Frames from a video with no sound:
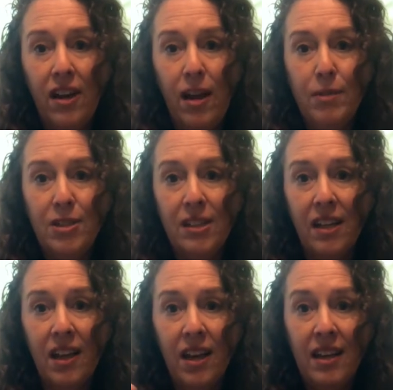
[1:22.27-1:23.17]
I'm
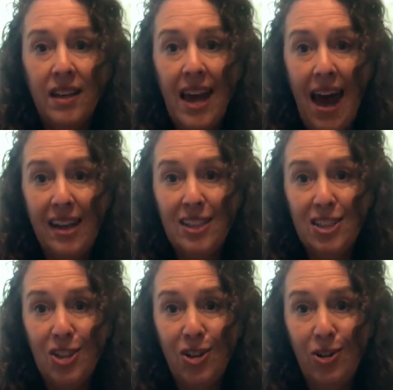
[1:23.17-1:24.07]
using
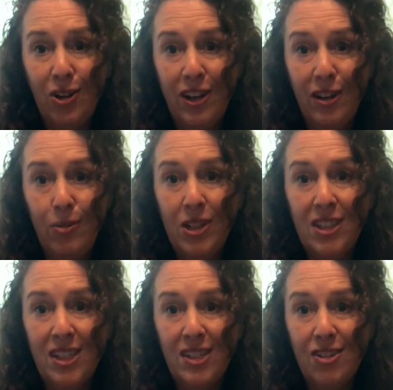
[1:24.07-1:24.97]
castor oil, which
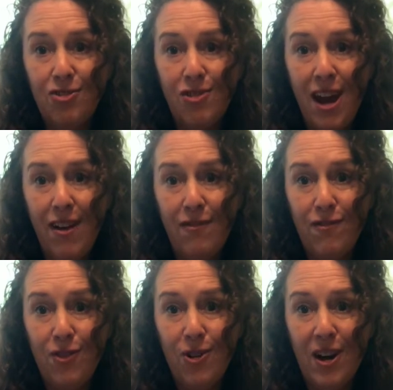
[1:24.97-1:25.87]
is great
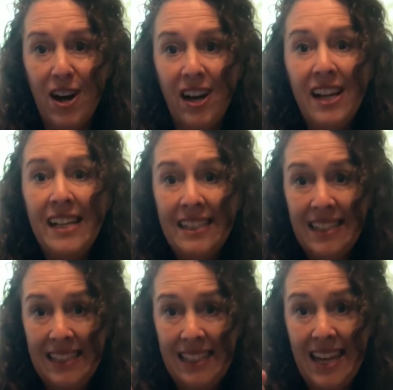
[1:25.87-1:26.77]
for
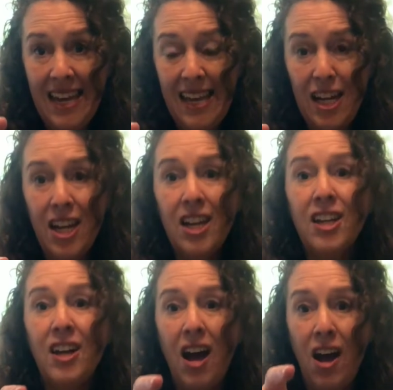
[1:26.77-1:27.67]
skin
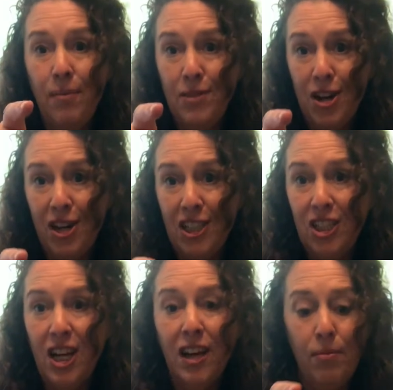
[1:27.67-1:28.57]

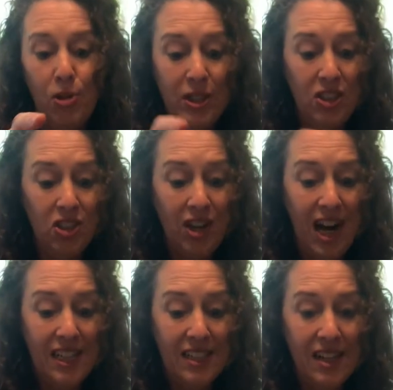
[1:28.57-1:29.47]
nourishing and
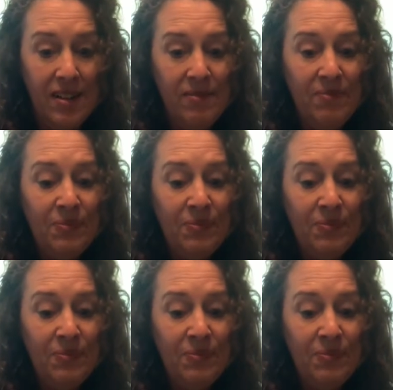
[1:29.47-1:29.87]
moisturizing.